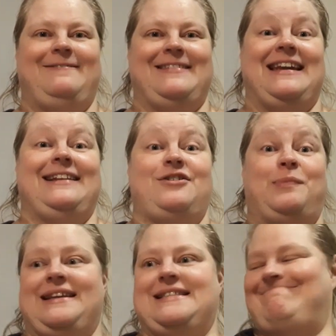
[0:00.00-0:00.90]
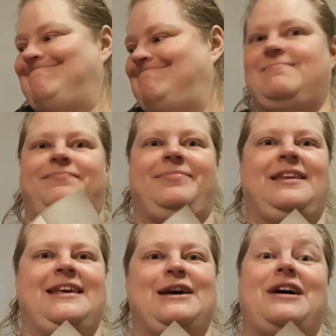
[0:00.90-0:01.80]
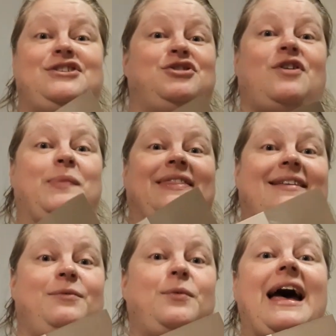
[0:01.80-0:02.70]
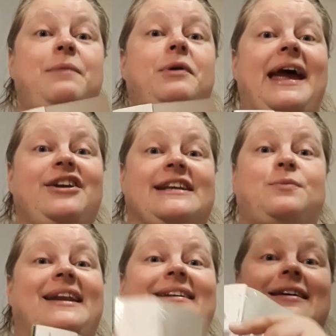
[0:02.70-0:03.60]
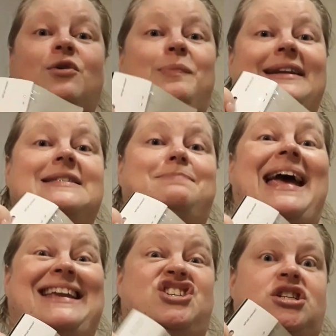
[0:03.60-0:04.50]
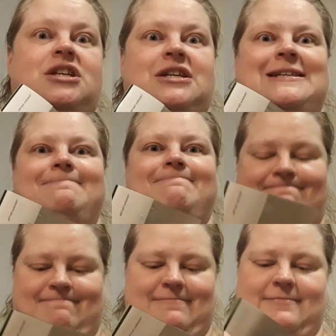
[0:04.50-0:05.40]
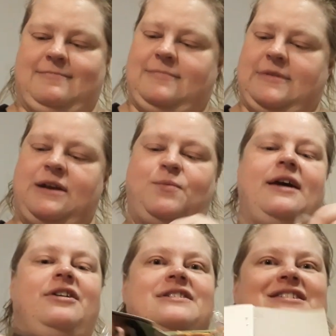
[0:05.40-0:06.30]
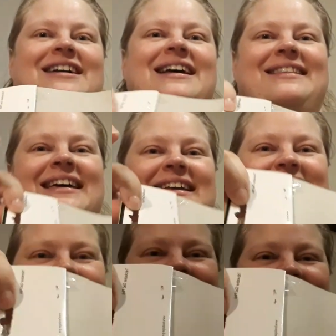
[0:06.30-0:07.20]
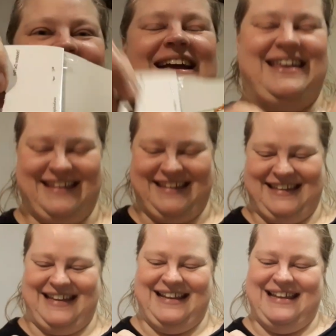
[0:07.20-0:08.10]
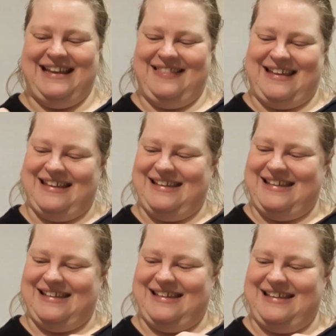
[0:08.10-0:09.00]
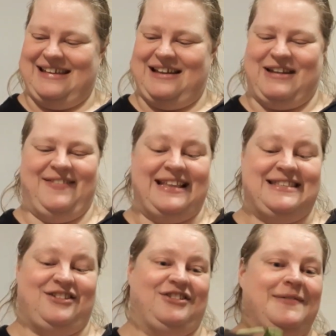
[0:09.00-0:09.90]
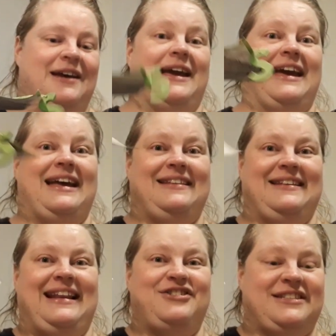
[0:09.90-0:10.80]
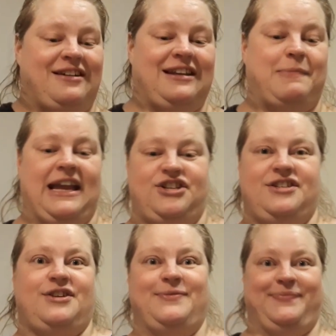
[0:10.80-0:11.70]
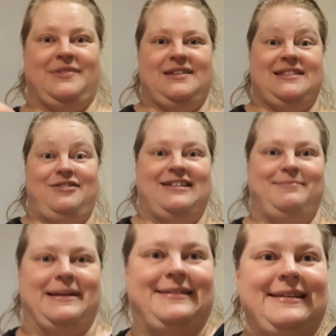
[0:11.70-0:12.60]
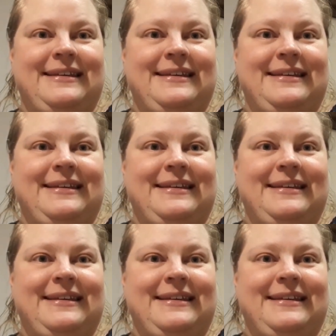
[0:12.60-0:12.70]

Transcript: I need to open this. Should have opened that. I prepared this. Why didn't I open this package? And why are they stuck? They're stuck in the... Okay, that's not good. Okay, the letters is stuck in the package, so see you in a bit.